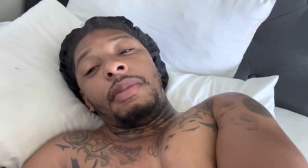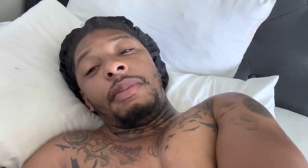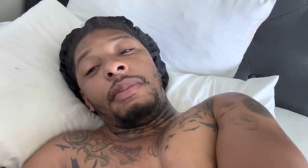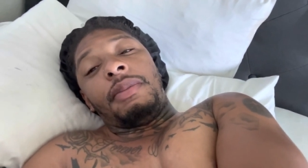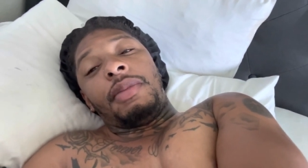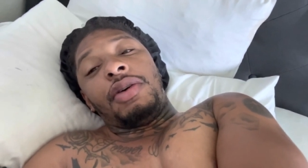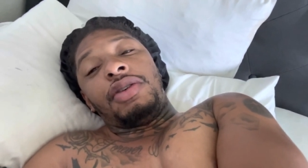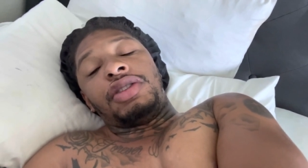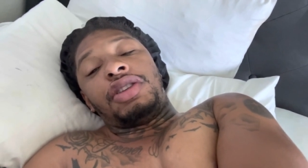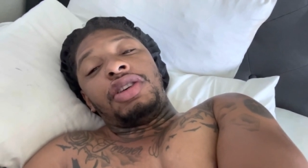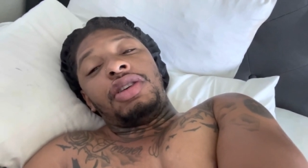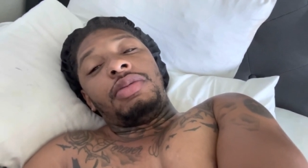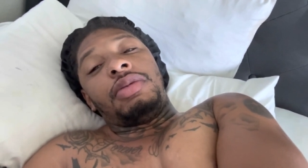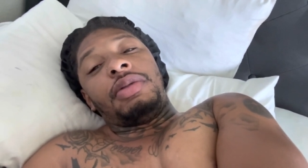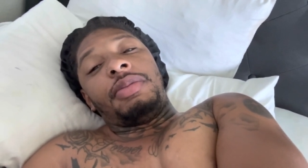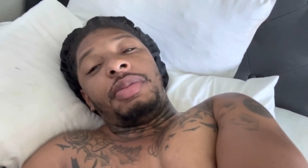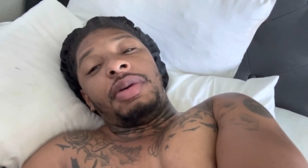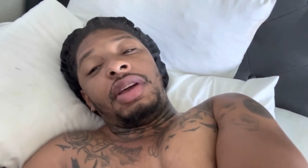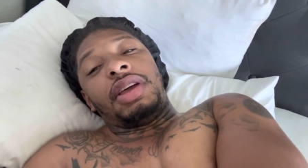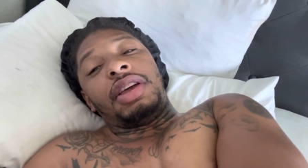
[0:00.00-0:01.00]
Most
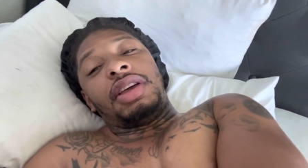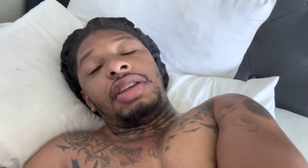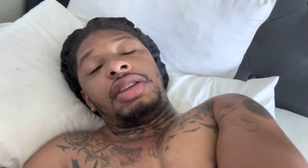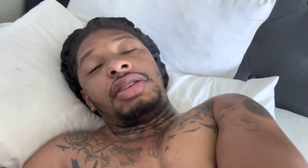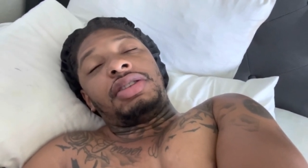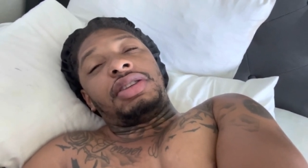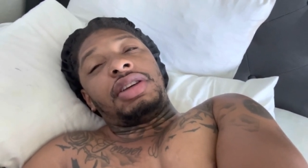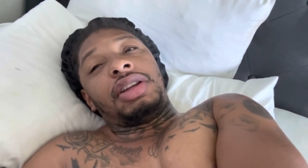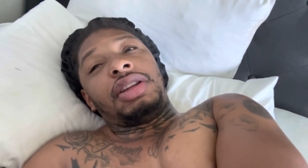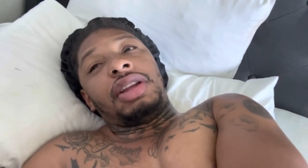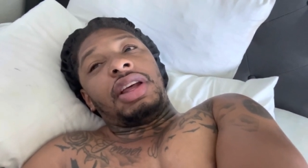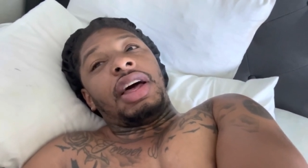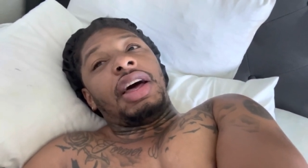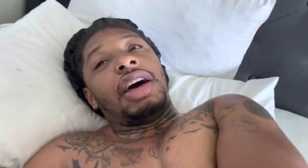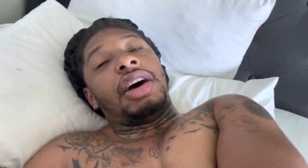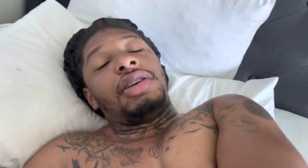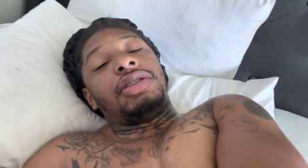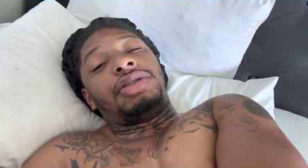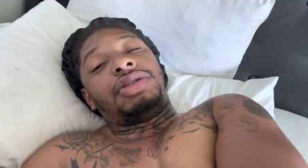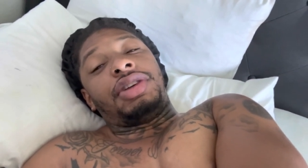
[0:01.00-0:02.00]
human beings sit in the
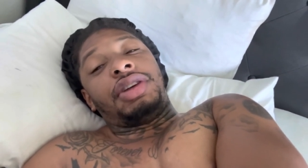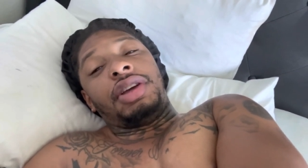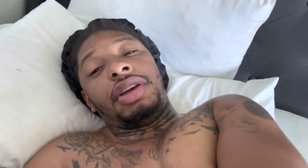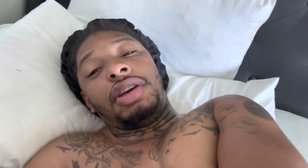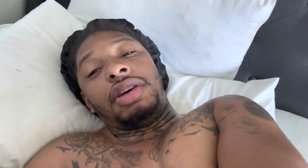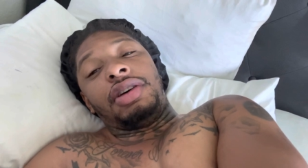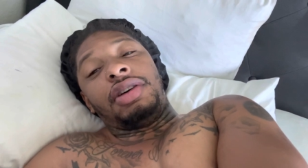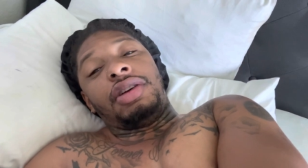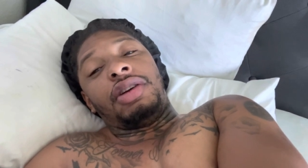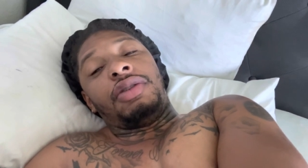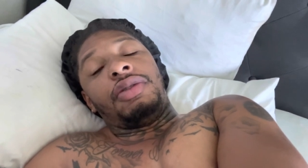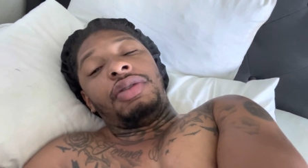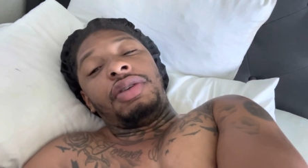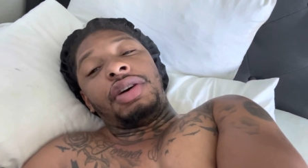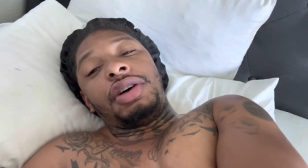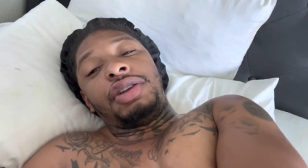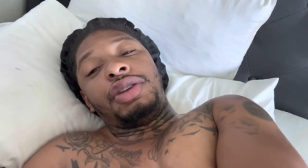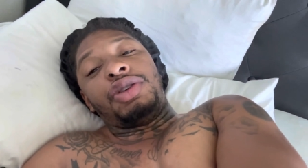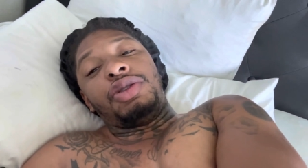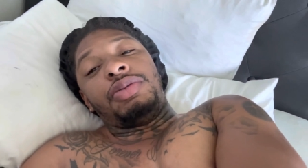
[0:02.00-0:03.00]
house, chill, don't
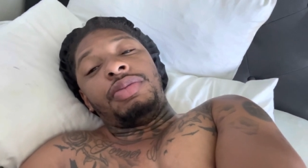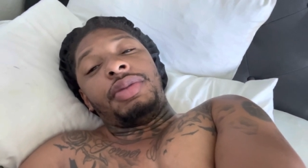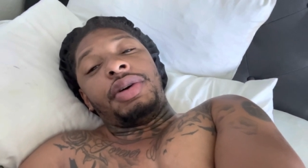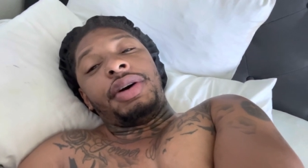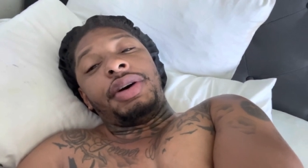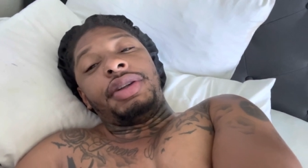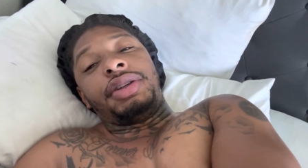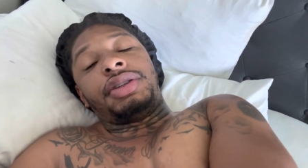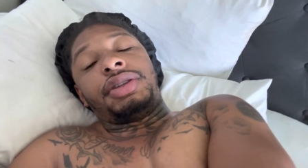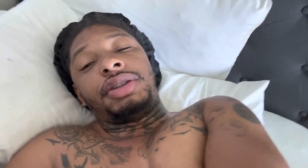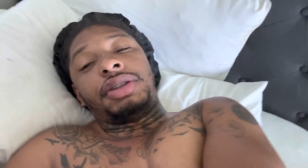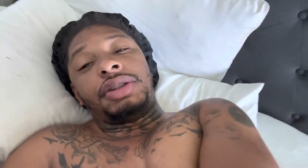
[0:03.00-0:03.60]
really do much.